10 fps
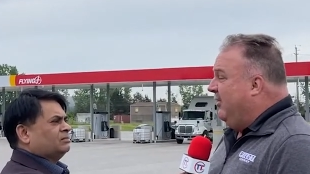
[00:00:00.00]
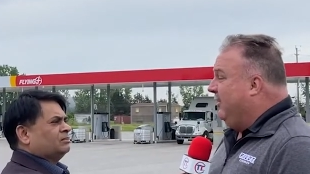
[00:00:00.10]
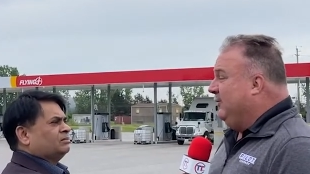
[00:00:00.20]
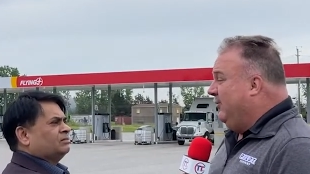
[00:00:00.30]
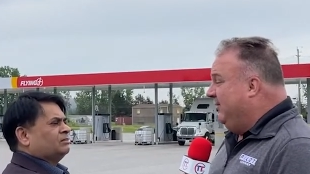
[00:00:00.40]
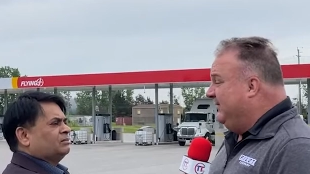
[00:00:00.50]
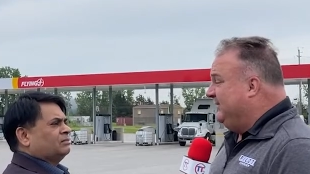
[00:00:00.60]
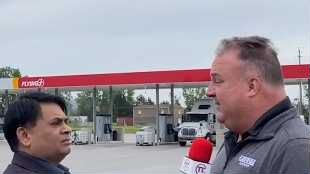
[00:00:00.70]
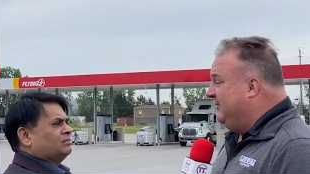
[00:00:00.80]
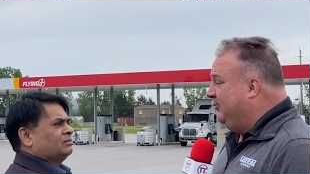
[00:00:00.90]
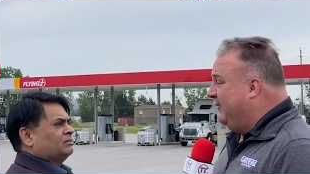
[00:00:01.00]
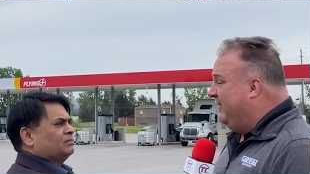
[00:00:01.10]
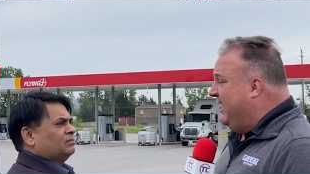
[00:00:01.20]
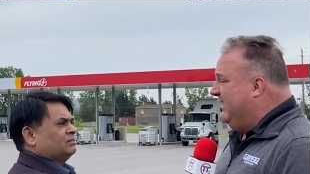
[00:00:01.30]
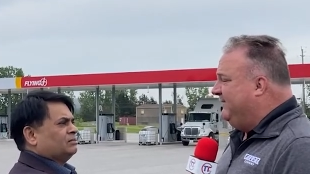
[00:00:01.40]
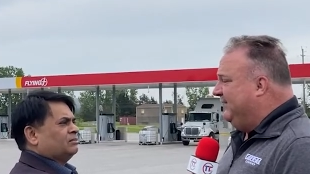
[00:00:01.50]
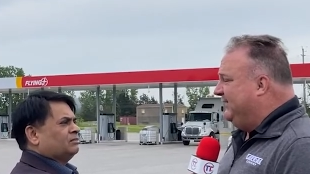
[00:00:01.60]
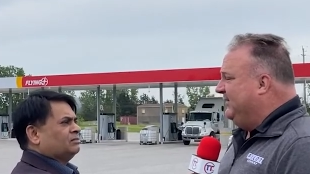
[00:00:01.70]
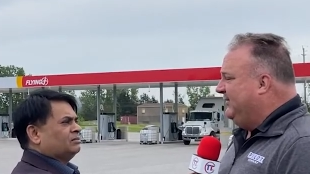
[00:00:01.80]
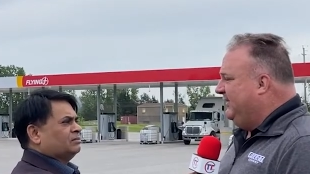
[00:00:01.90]
Speaker 1: Our goal is to provide a
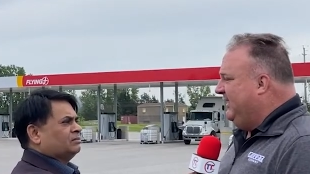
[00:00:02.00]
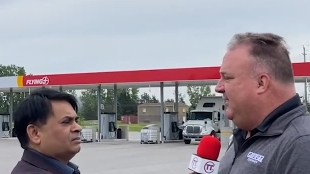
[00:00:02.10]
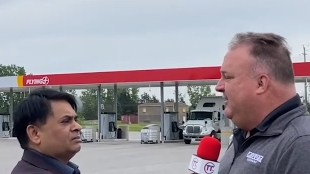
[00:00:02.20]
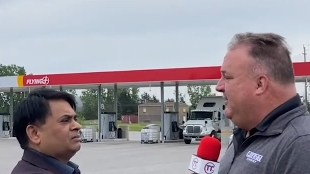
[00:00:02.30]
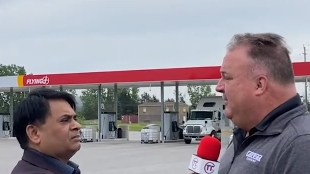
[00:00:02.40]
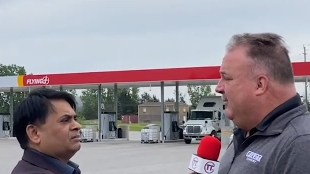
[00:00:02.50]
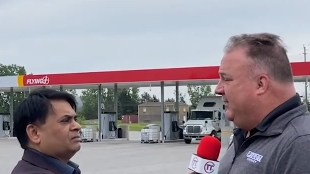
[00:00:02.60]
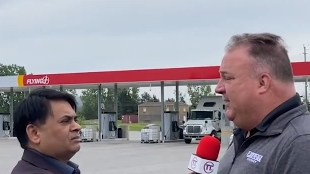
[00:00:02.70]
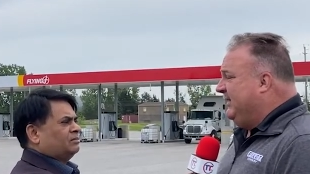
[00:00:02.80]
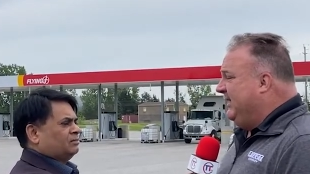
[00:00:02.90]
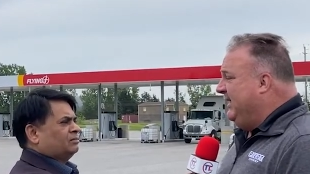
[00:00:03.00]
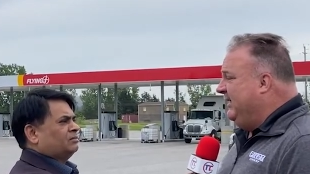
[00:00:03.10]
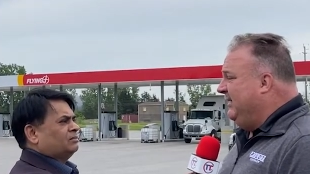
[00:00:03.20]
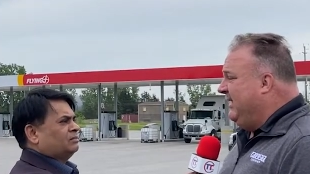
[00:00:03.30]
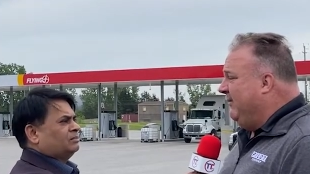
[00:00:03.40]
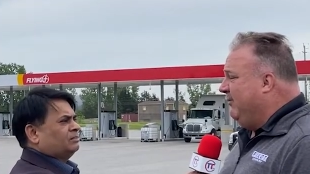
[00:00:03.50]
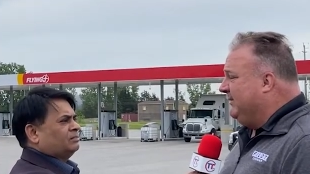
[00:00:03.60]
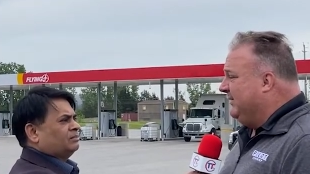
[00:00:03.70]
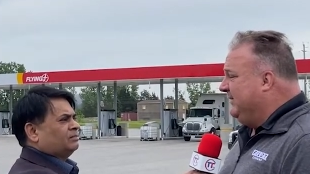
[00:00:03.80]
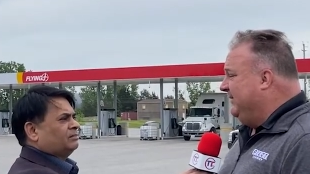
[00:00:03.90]
facility within the Canadian
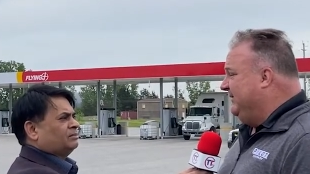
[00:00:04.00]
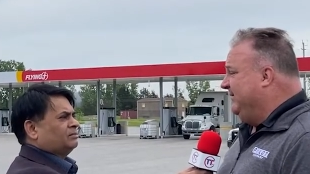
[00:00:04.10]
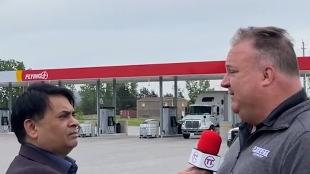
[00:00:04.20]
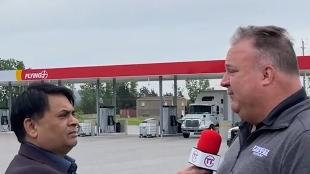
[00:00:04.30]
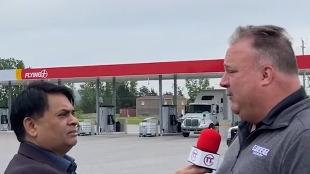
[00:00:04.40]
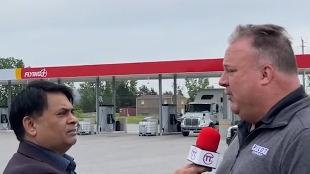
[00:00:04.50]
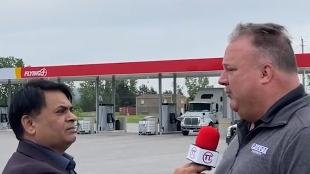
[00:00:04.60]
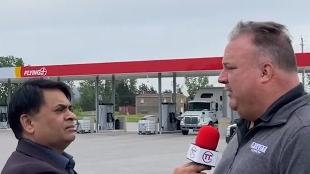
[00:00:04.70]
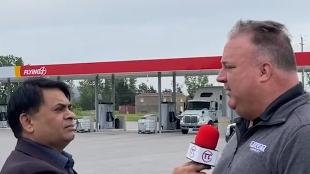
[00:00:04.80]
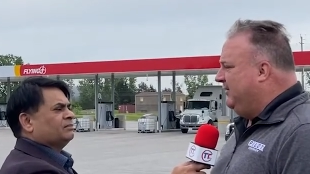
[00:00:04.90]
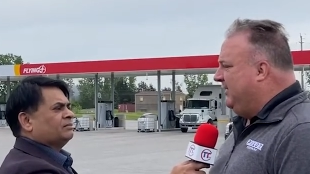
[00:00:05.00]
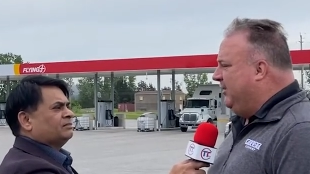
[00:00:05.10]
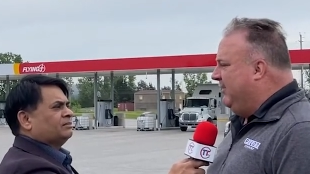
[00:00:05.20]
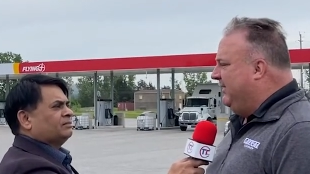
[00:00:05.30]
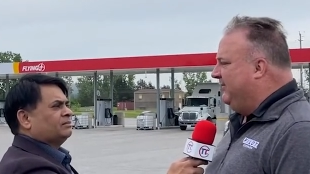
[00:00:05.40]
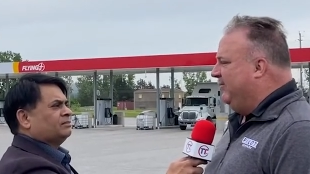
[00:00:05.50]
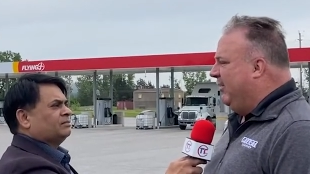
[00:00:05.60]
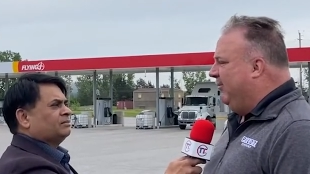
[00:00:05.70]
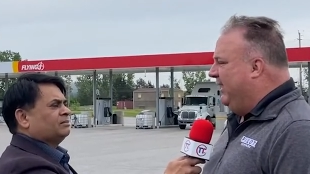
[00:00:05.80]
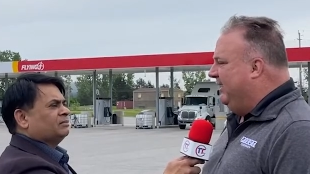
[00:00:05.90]
network that's consistent with what we do in the U.S. from
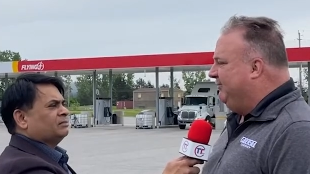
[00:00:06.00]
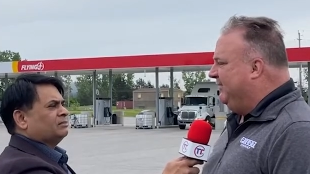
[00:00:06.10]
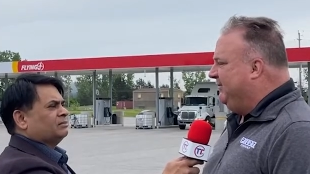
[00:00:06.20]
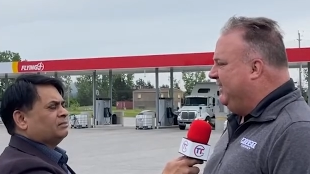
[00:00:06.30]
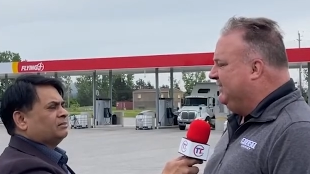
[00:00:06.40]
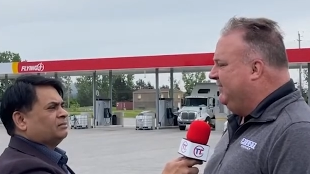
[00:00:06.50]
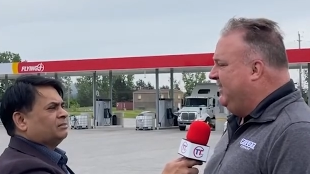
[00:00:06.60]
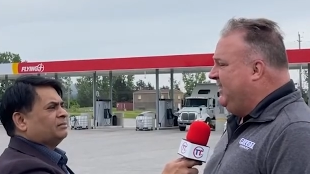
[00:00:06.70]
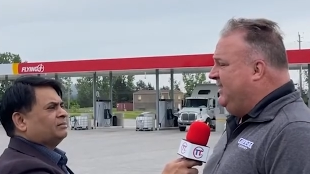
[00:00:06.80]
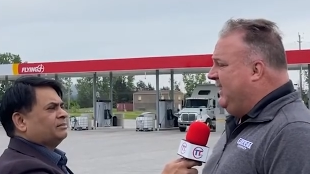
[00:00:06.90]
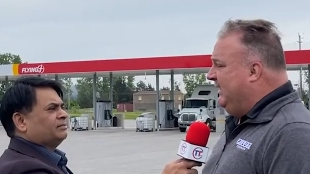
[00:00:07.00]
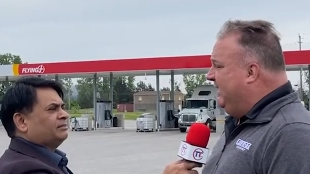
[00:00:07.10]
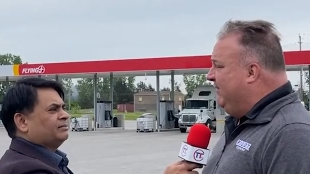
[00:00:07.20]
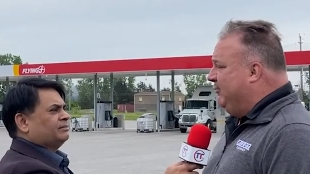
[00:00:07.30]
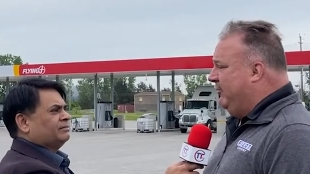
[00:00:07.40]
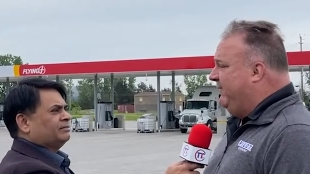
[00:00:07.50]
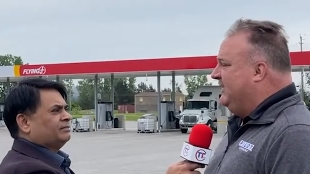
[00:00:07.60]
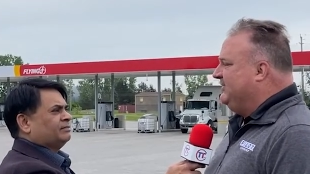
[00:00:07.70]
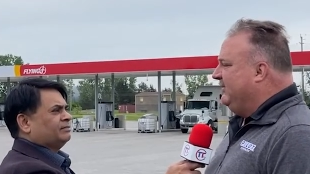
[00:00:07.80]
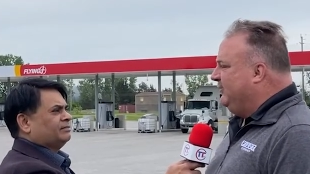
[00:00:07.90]
our brand perspective, and give the
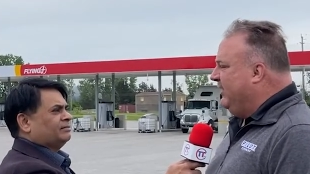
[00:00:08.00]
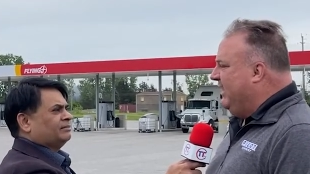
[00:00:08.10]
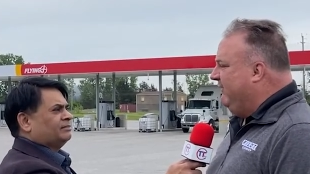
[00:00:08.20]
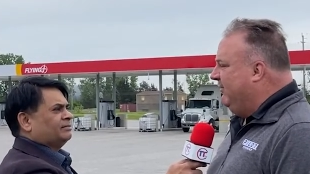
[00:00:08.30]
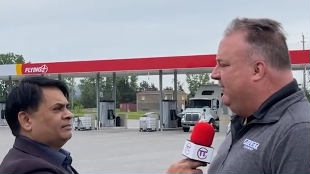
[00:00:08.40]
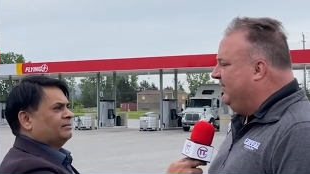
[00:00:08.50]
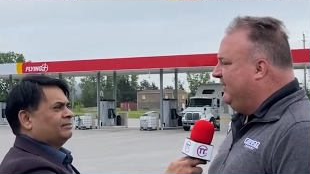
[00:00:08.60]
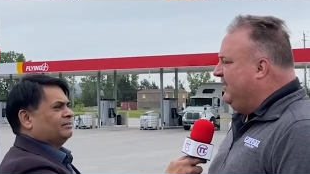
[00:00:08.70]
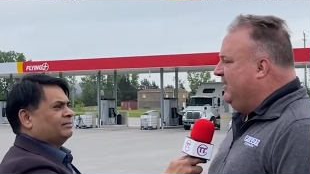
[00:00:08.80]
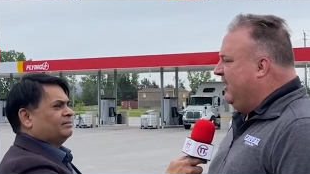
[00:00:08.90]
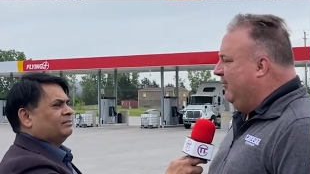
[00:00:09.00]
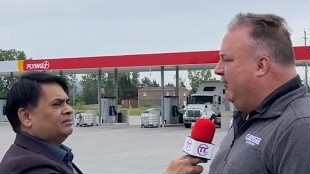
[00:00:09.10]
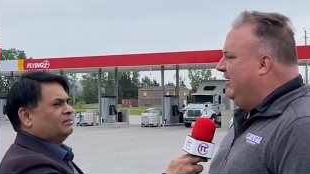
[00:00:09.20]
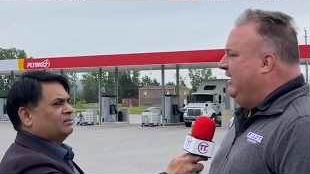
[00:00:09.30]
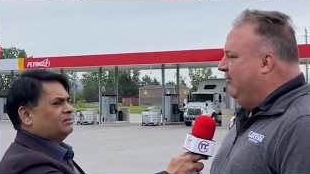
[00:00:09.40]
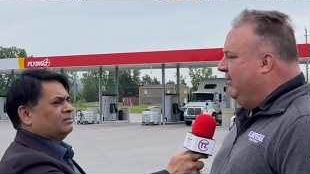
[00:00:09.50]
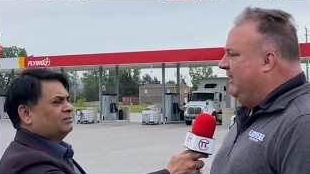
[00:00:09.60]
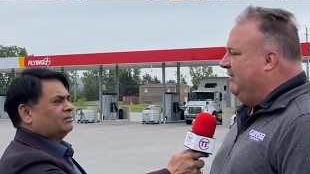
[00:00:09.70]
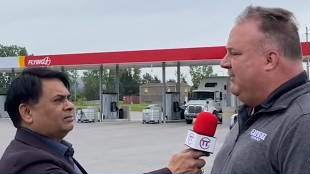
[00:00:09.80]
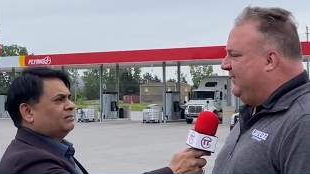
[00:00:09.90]
professional drivers a really,
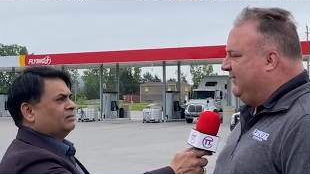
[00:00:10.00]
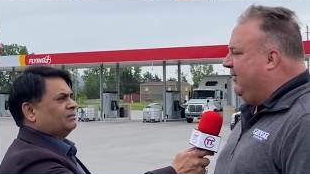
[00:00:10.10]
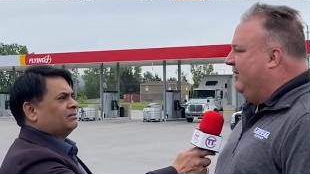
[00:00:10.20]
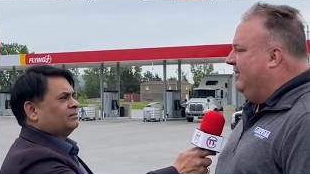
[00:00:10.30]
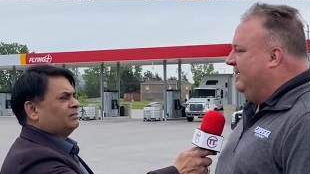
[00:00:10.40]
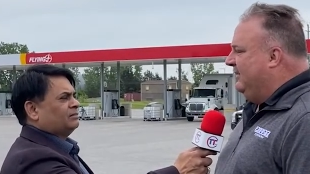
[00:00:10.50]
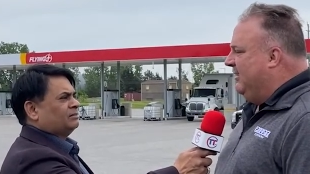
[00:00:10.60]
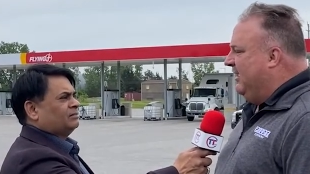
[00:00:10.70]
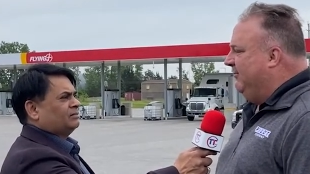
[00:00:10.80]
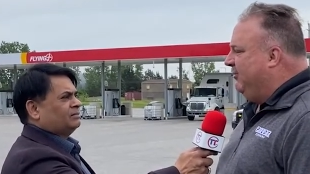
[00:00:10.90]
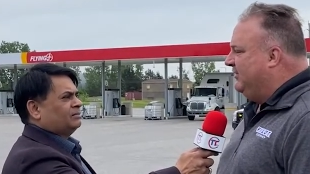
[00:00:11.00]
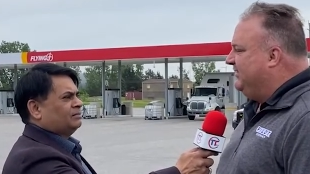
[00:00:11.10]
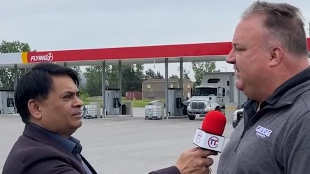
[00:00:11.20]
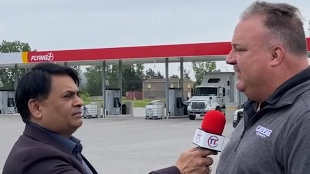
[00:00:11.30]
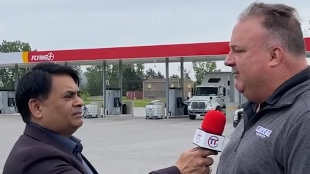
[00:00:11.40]
really solid uh, purchasing and